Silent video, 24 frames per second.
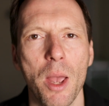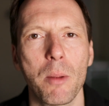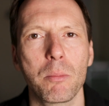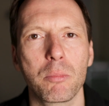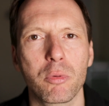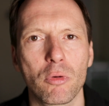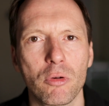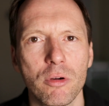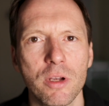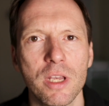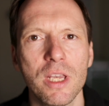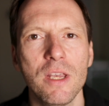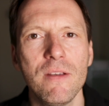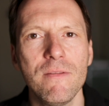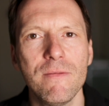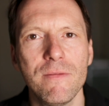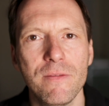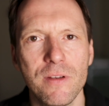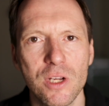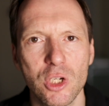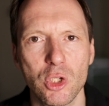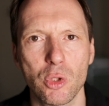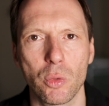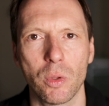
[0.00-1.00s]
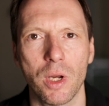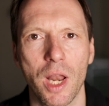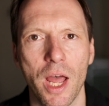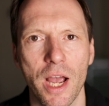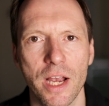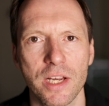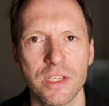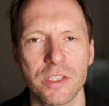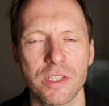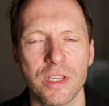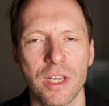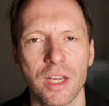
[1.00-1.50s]

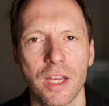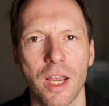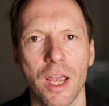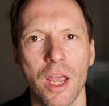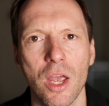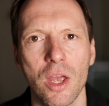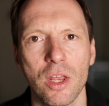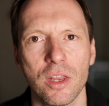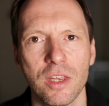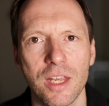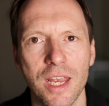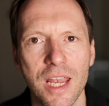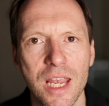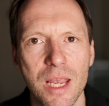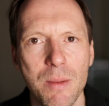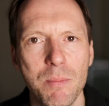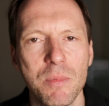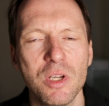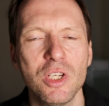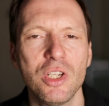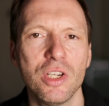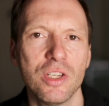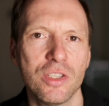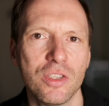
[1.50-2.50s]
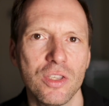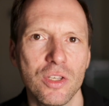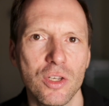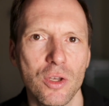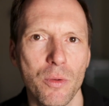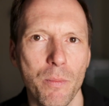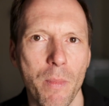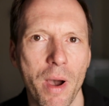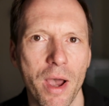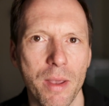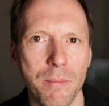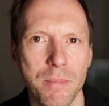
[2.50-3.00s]
pre-visualizing the images that you
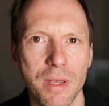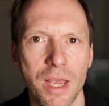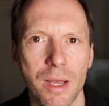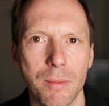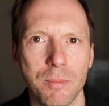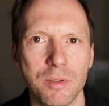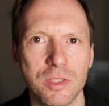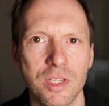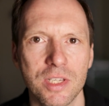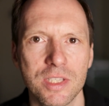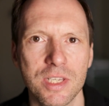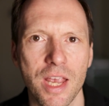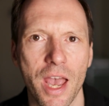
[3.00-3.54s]
might be able to